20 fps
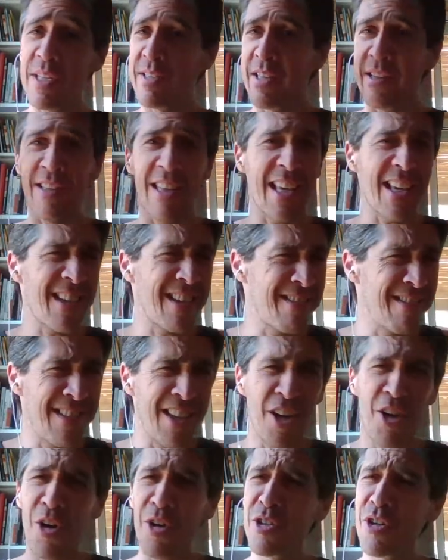then the
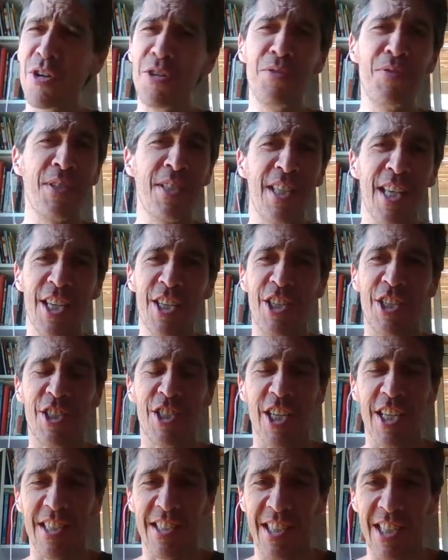whole conversation
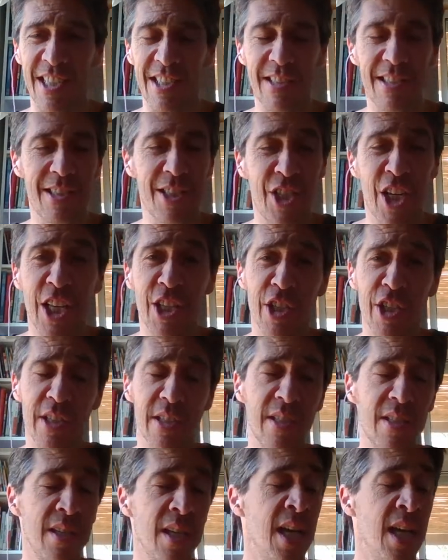
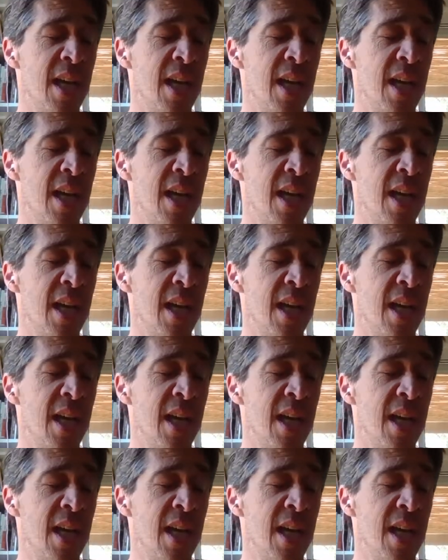changes.